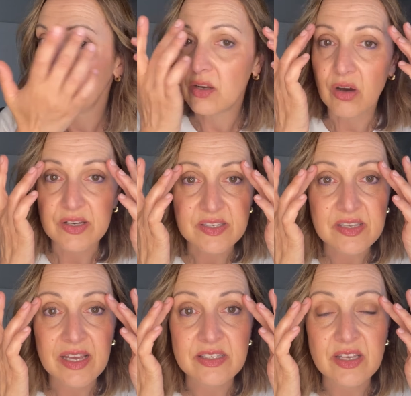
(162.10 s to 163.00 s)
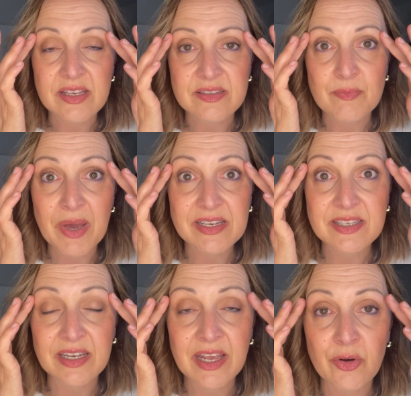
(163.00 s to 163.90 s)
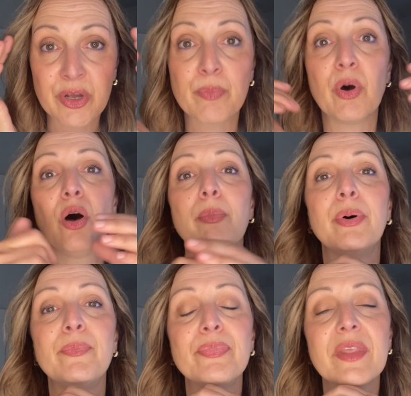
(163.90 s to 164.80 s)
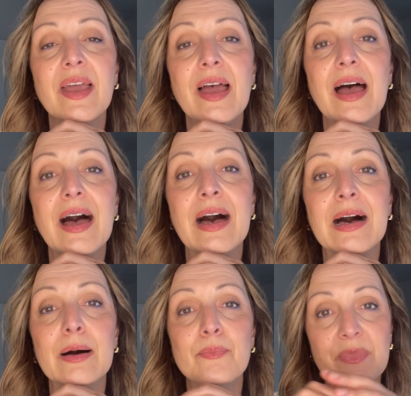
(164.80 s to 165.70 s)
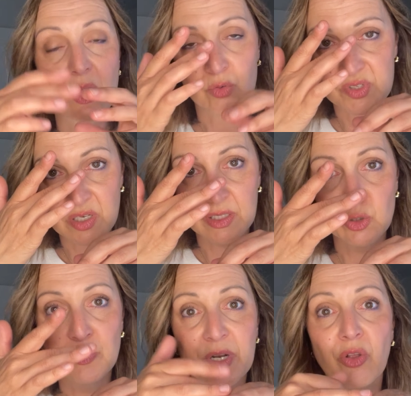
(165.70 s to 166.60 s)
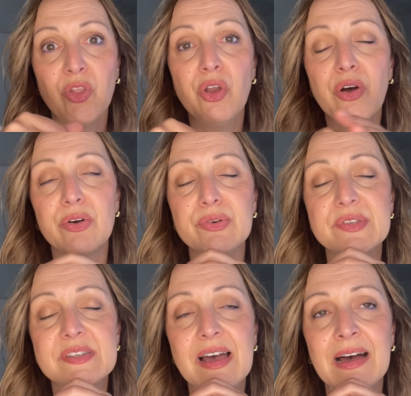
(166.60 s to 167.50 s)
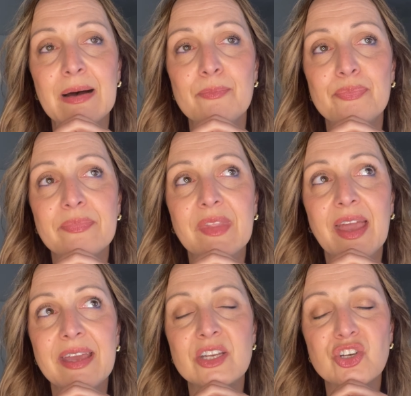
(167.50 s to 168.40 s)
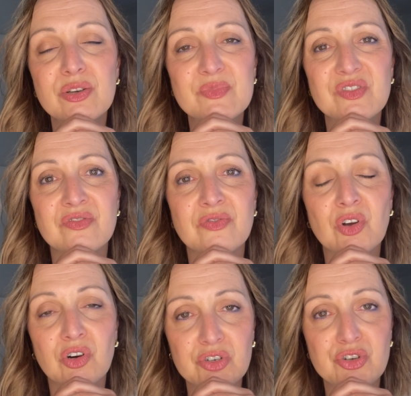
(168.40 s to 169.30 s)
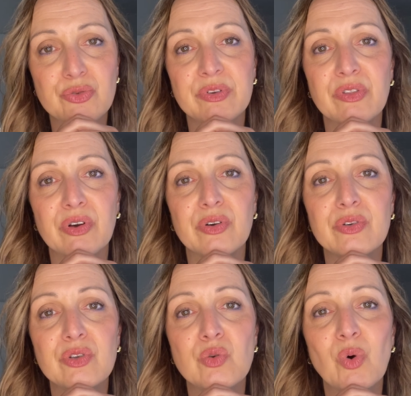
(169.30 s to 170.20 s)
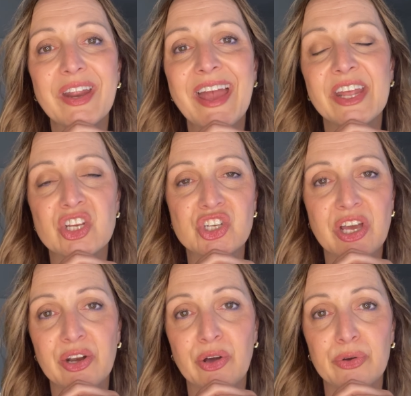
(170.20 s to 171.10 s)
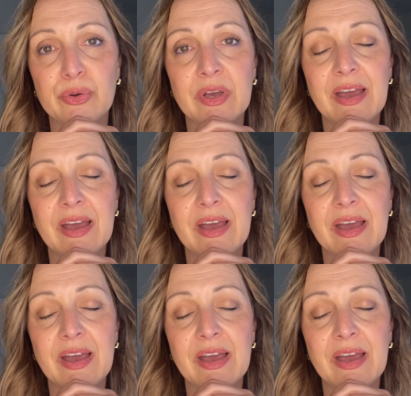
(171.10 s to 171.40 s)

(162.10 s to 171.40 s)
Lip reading: nice, as makes that area pop. Also a little bit on the nose. In terms of contouring though, you want to add a shadow